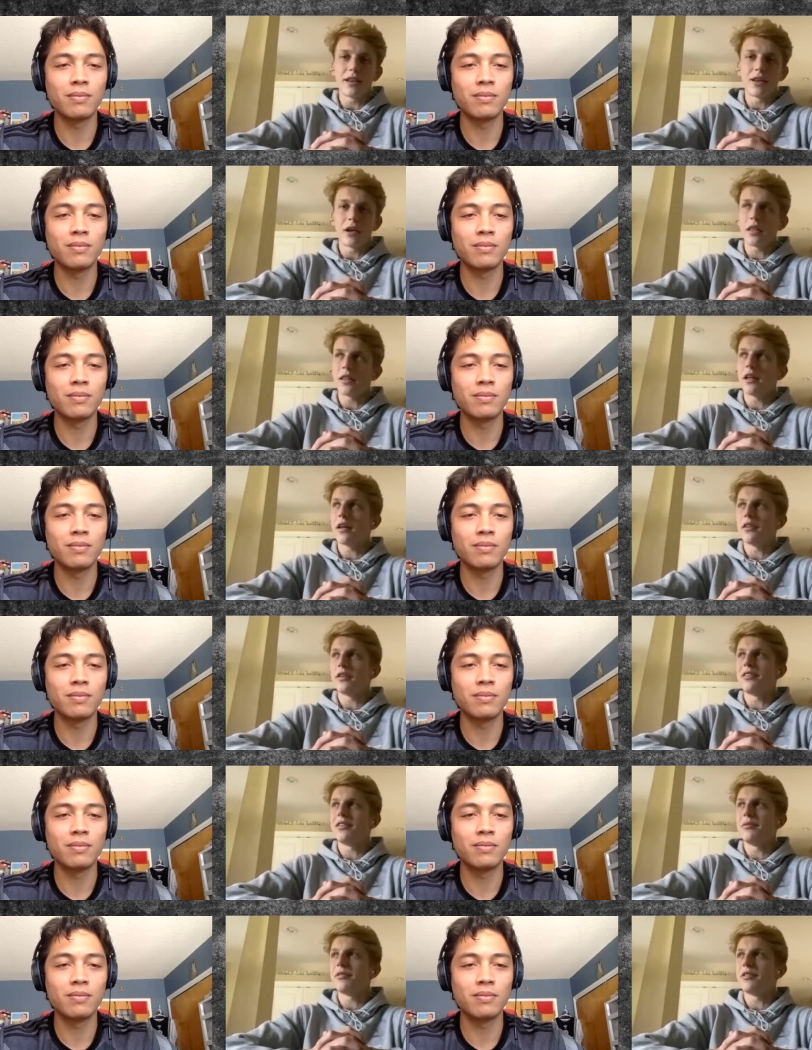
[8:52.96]
Speaker 1: a lot of the other
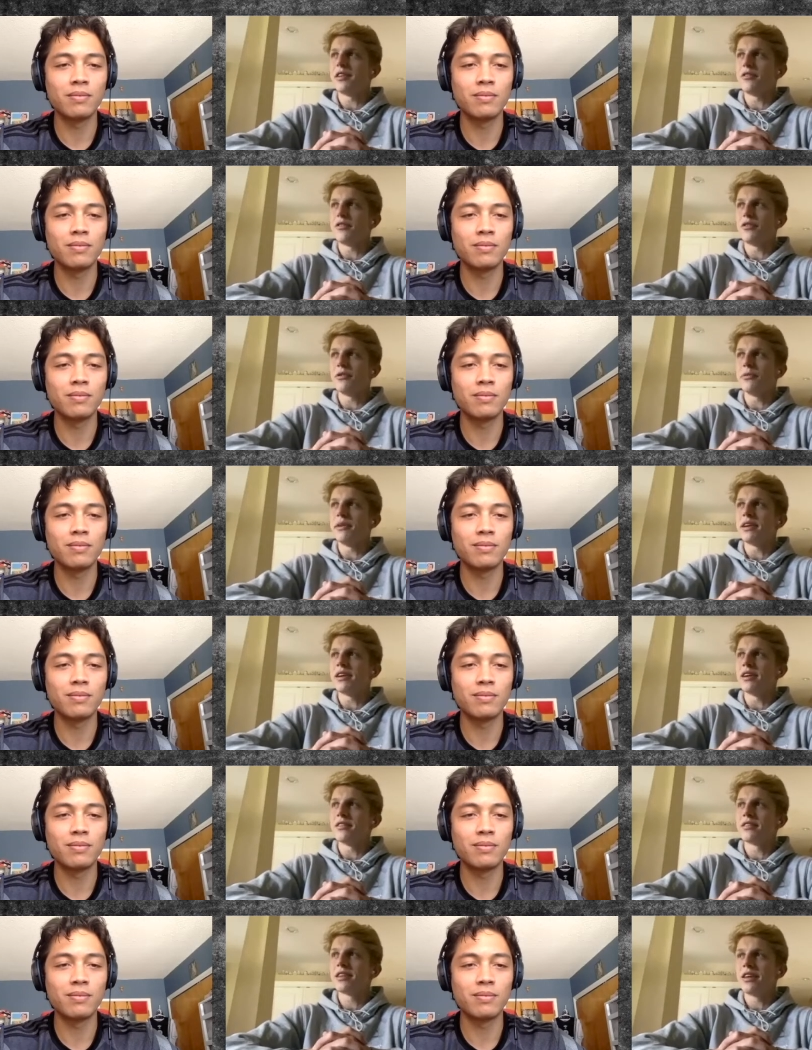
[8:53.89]
teams did too,
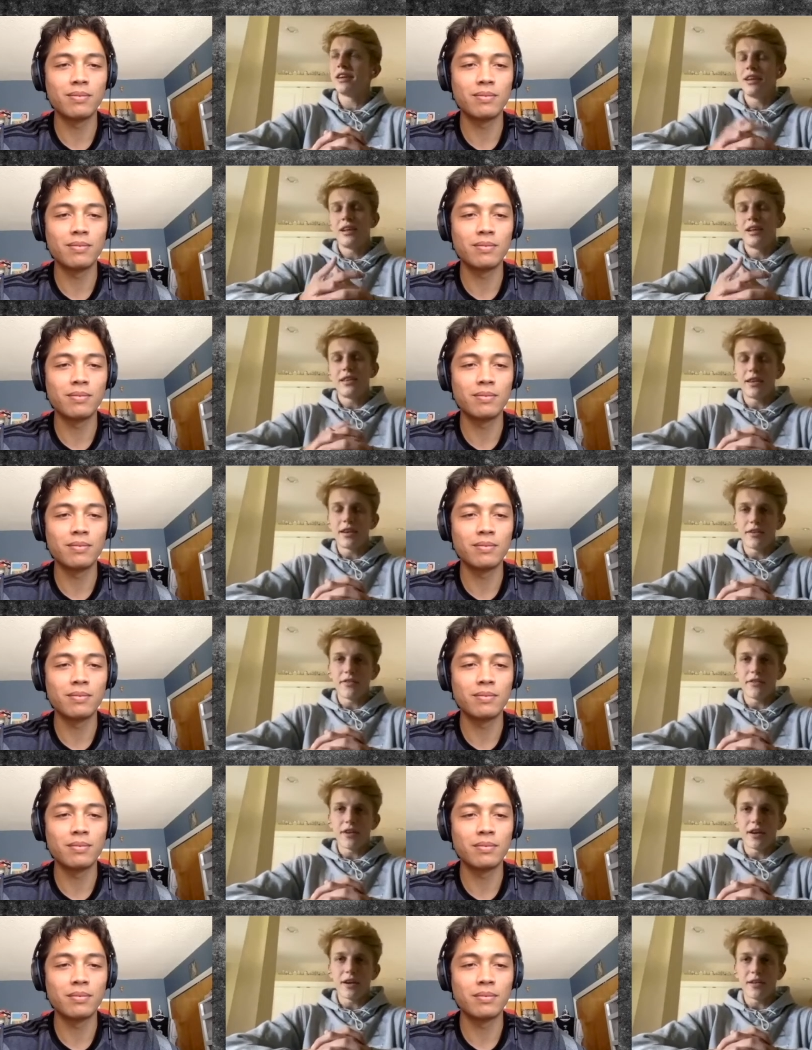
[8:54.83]
because
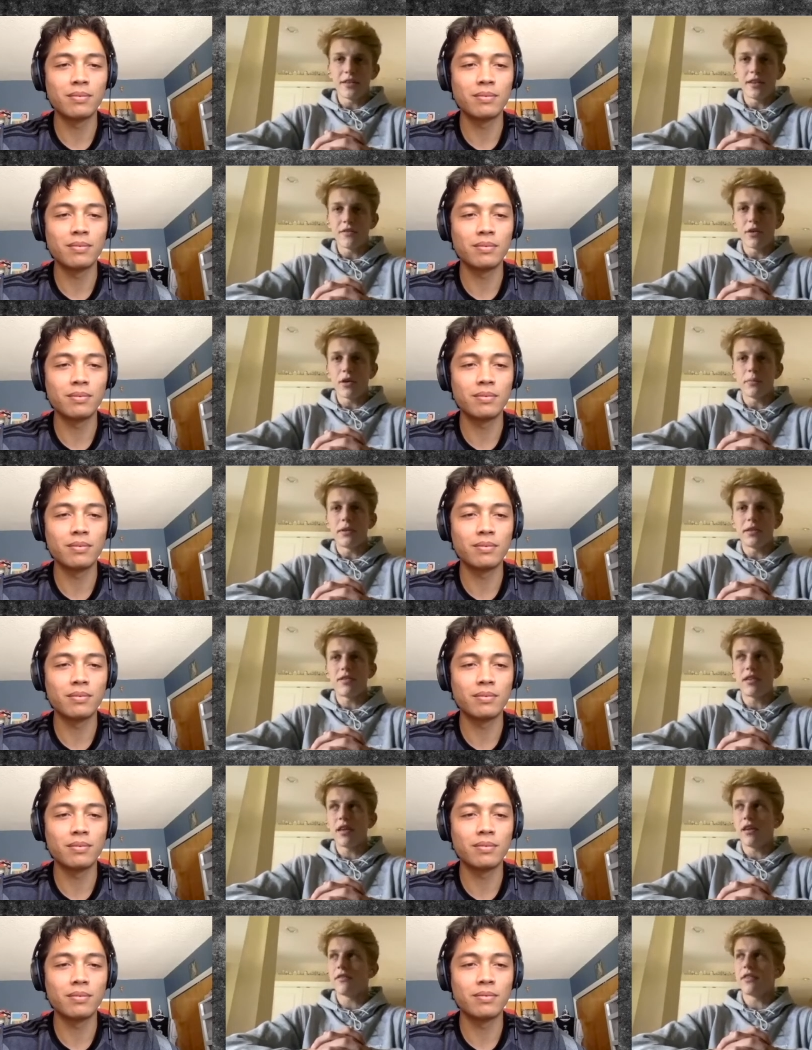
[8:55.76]
they've, uh, they've all been
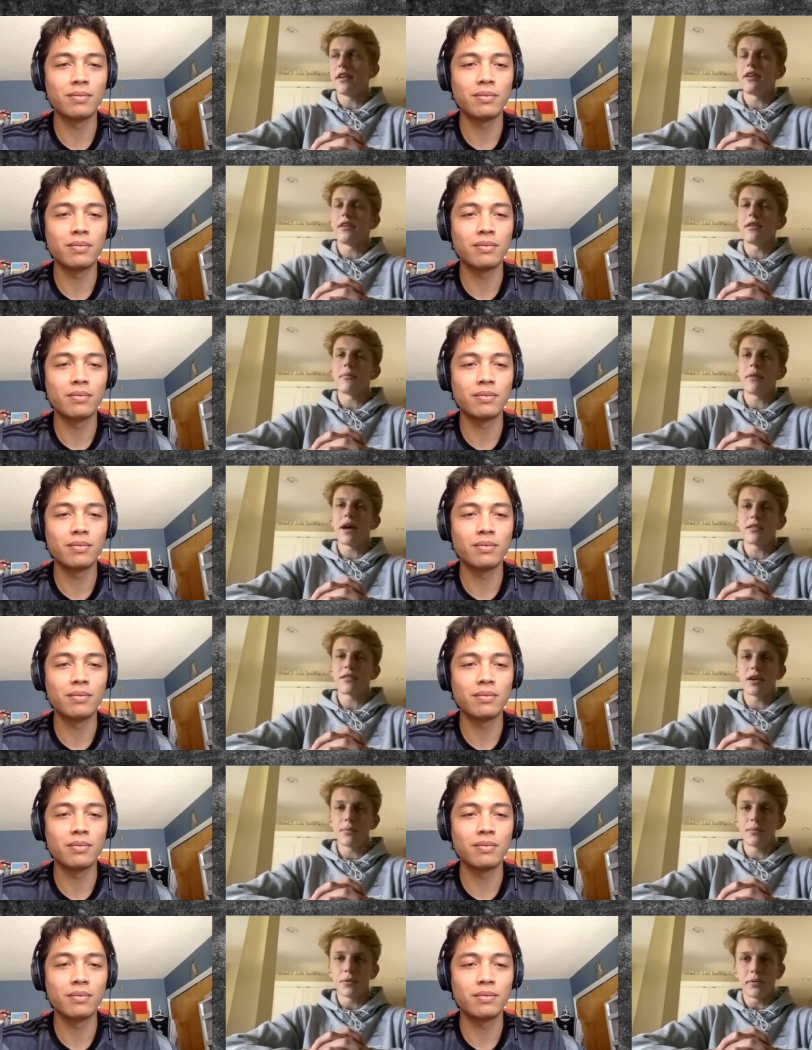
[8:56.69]
safe there in the
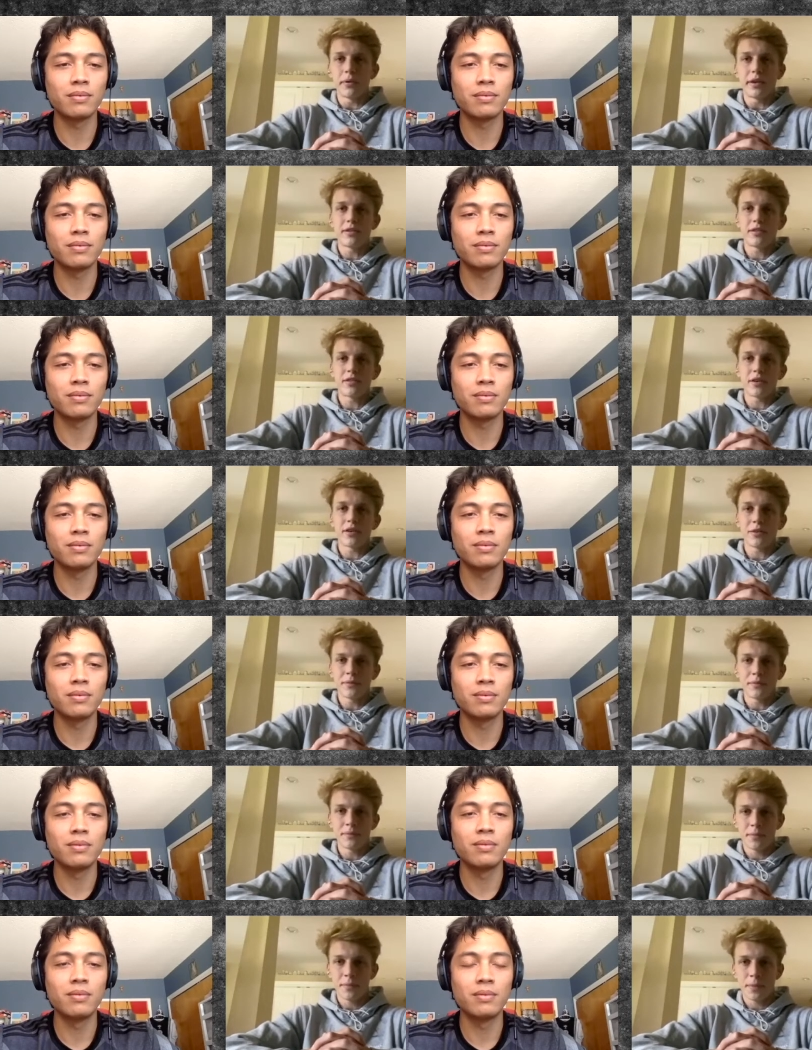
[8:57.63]
past couple weeks. So.
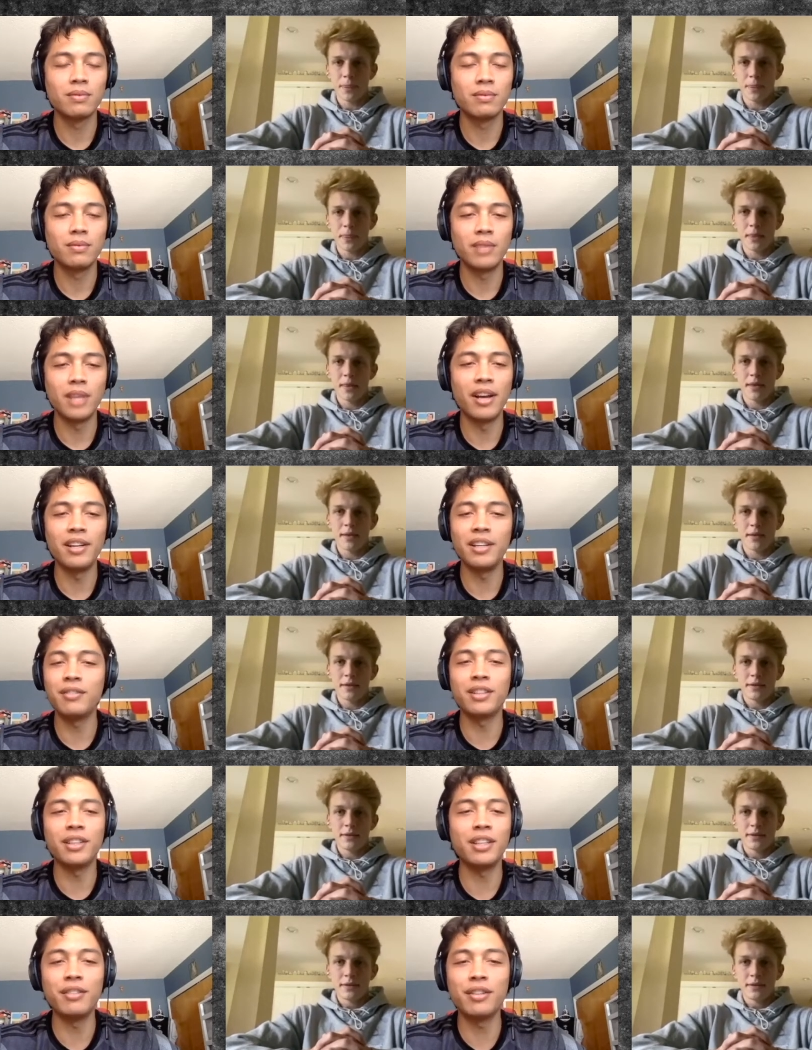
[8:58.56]
Speaker 2: Yeah. And
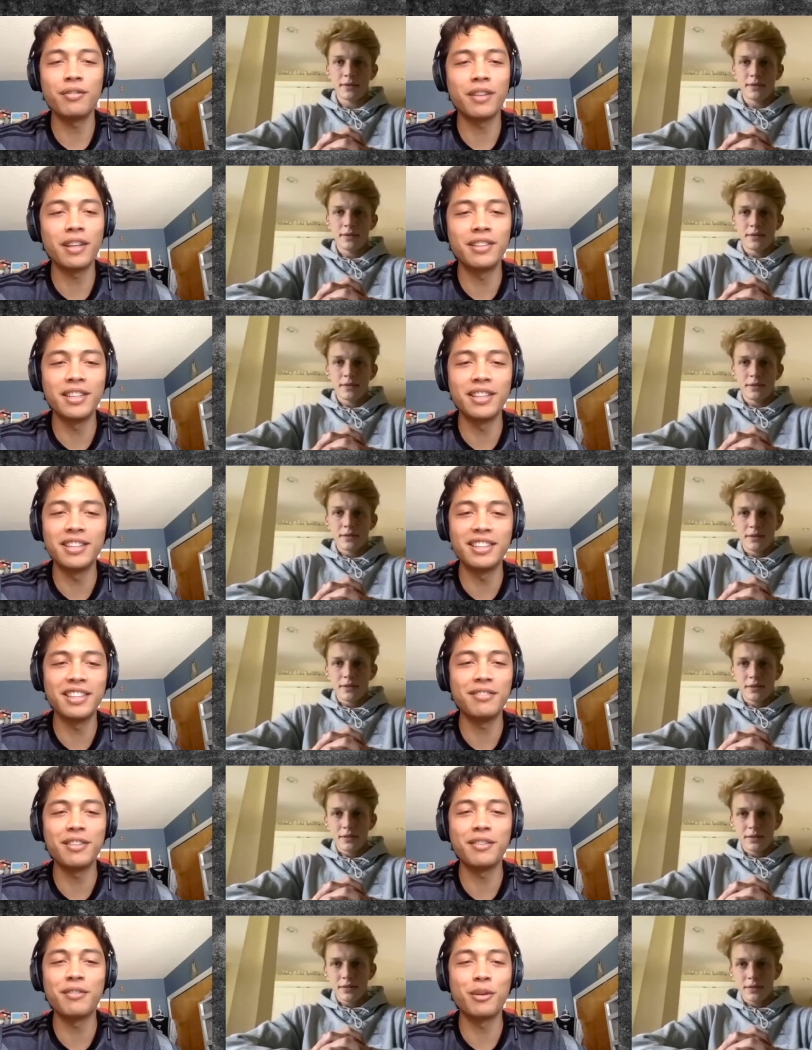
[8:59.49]
even, even if they didn't,
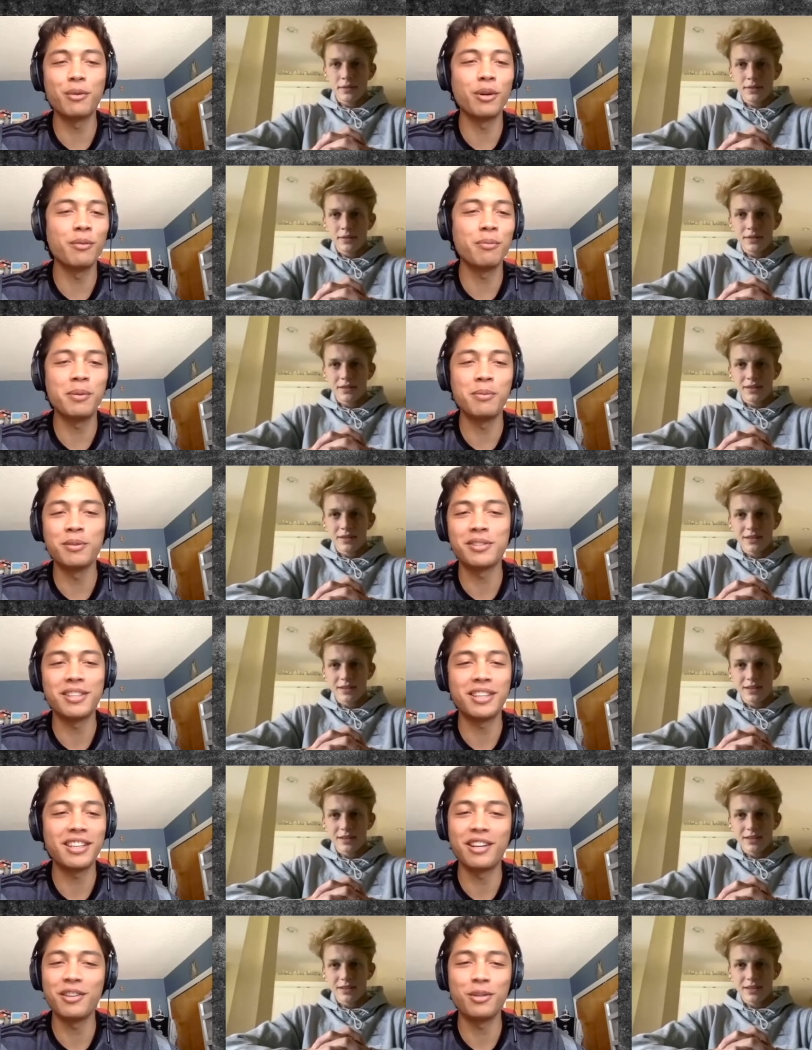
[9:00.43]
even if there were people
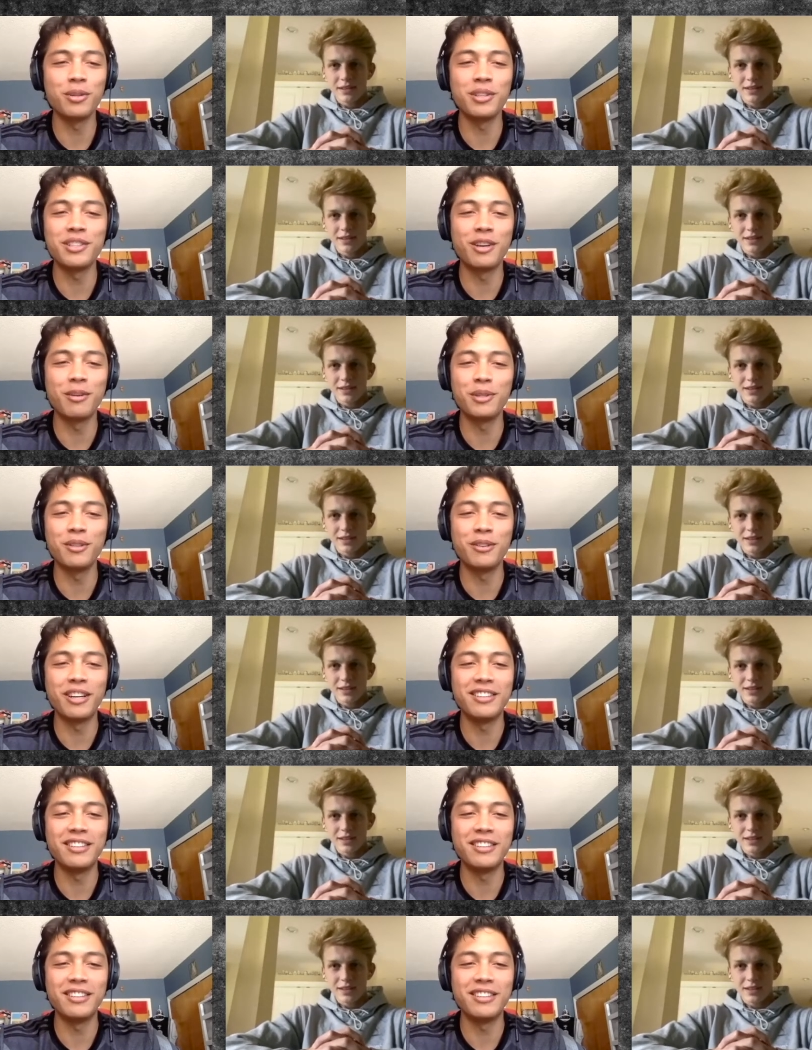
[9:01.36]
sneaking out, you wouldn't tell me, right?